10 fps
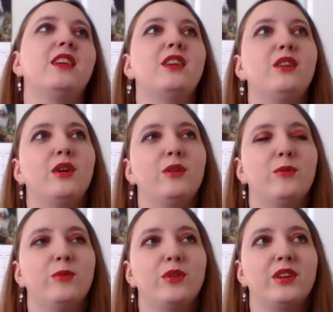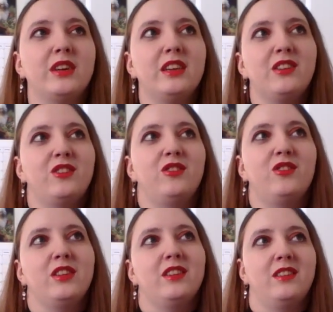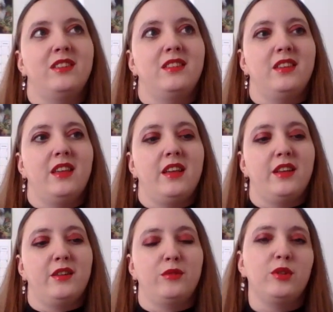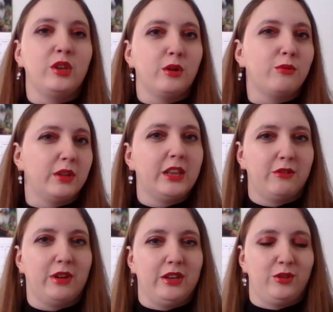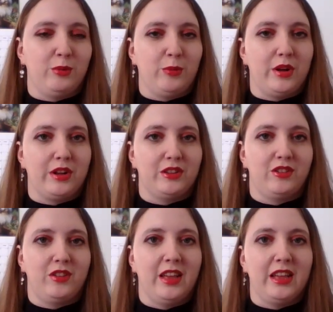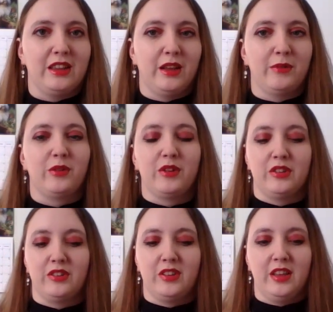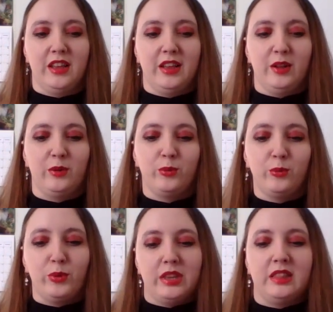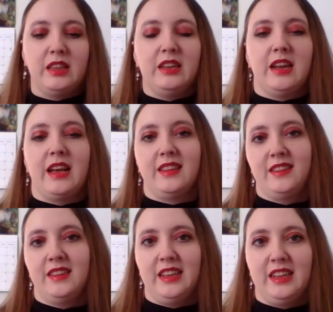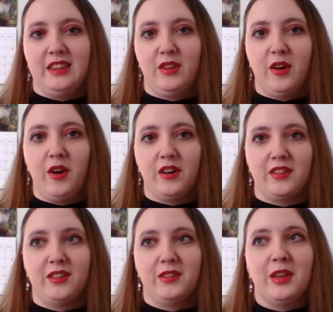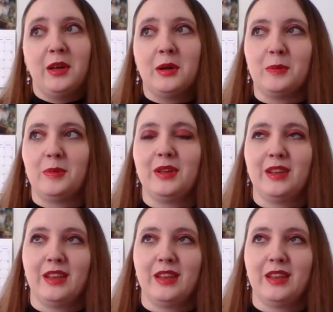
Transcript: you know, where it's just, you know, really great to watch. watch. And of course, within that scene, there are some